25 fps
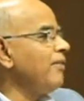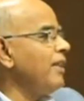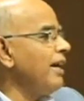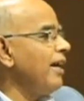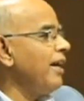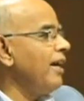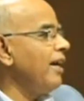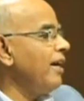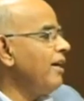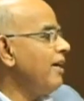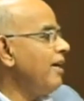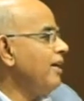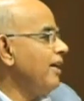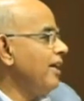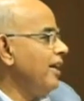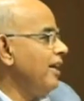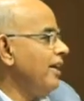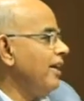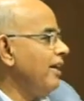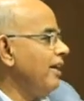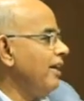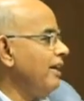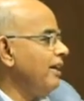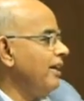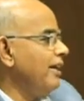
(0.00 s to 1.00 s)

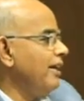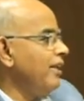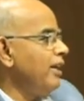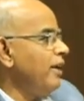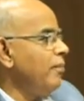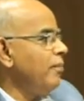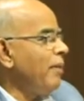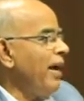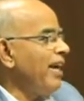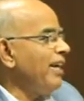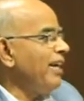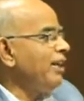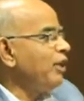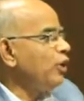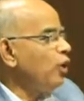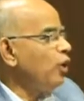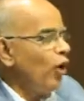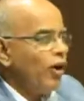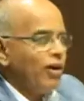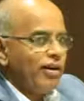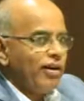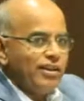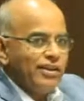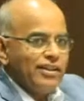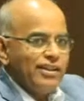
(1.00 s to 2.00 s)
in the main
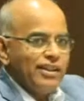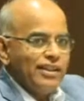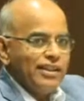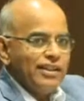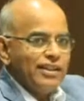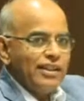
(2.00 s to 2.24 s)
door